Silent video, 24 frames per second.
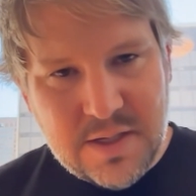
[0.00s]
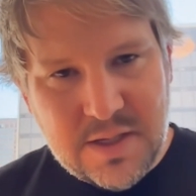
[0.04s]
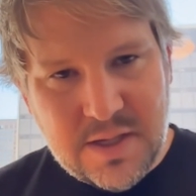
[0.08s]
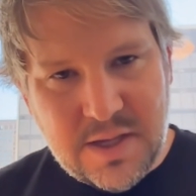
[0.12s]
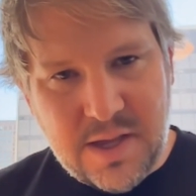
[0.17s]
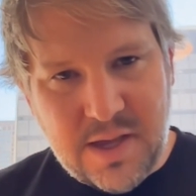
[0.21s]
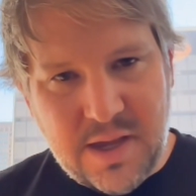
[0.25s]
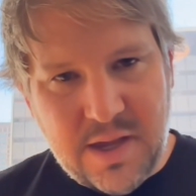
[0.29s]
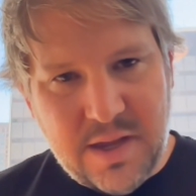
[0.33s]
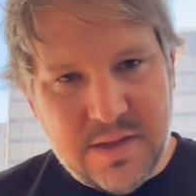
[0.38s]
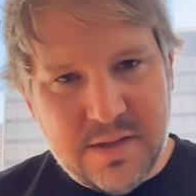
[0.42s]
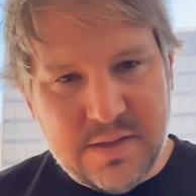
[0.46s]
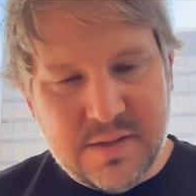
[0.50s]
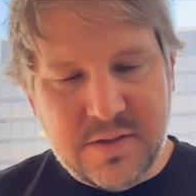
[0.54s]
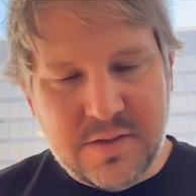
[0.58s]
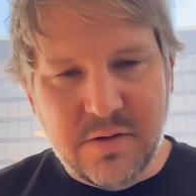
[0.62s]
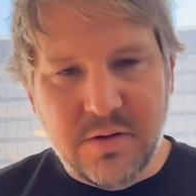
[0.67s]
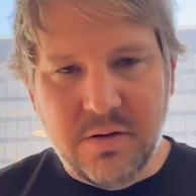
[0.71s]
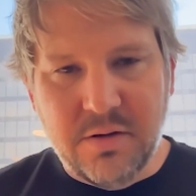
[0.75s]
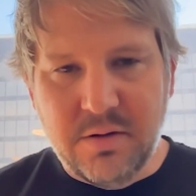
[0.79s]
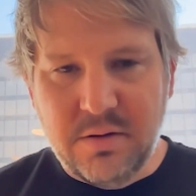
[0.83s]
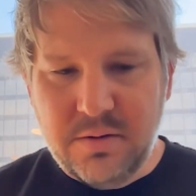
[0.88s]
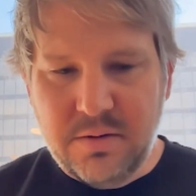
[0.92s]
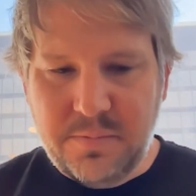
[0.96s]
And
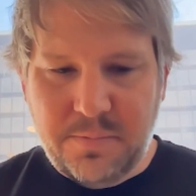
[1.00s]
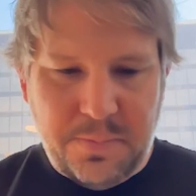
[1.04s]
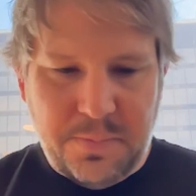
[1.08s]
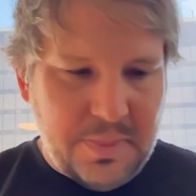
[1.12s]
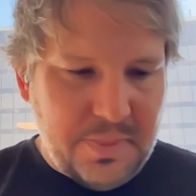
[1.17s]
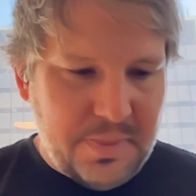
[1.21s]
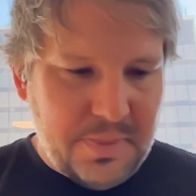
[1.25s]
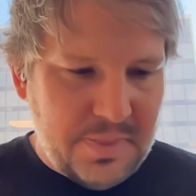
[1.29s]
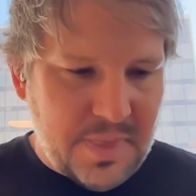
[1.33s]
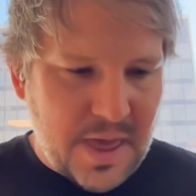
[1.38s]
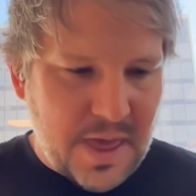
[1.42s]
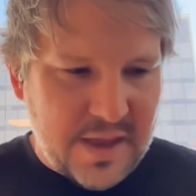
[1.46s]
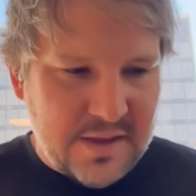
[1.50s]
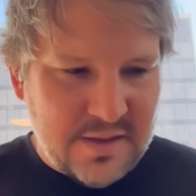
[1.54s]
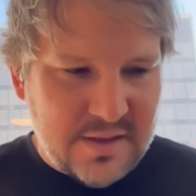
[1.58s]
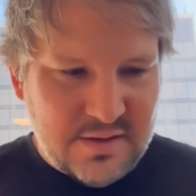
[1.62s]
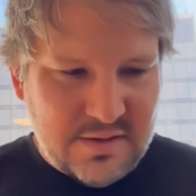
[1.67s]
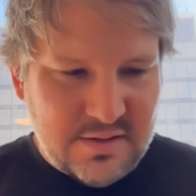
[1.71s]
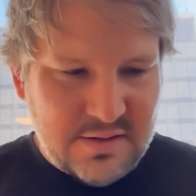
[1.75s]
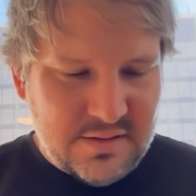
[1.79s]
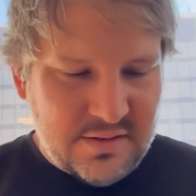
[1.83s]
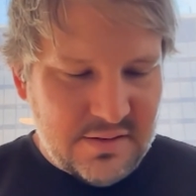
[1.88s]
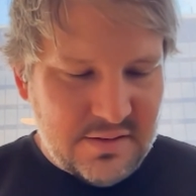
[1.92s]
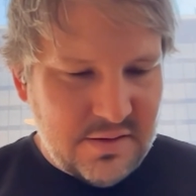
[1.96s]
so that
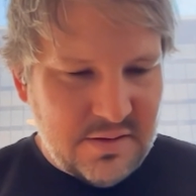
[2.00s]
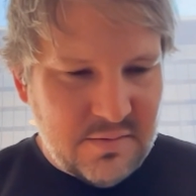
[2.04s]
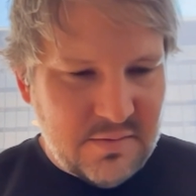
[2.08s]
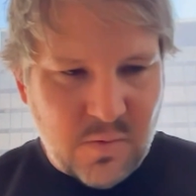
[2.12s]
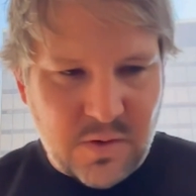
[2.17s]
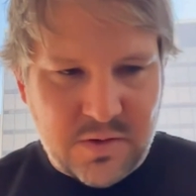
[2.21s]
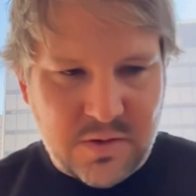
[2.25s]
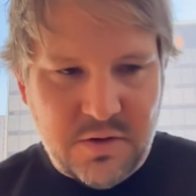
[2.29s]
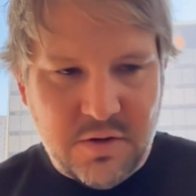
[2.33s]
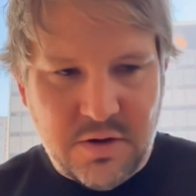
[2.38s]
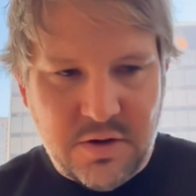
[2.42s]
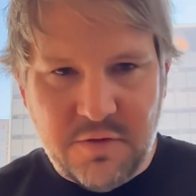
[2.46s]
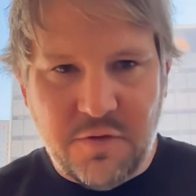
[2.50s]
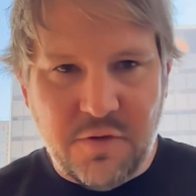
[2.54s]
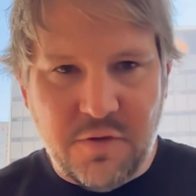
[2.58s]
what you can,